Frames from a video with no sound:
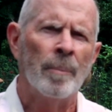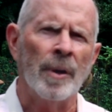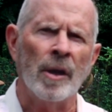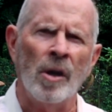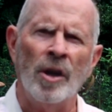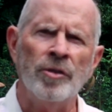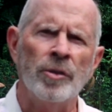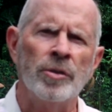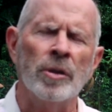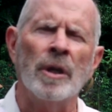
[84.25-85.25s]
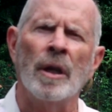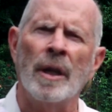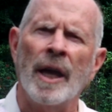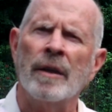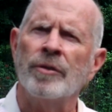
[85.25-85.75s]
But I also took a
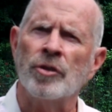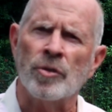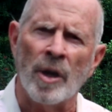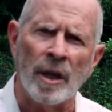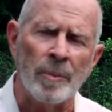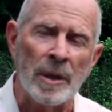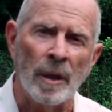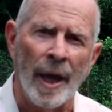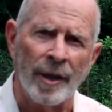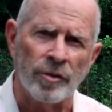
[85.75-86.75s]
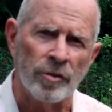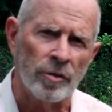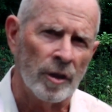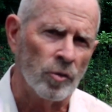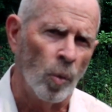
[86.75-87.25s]
lot of astronomy
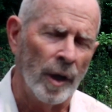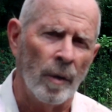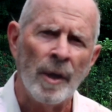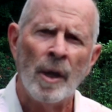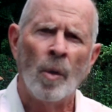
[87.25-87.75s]
classes as well.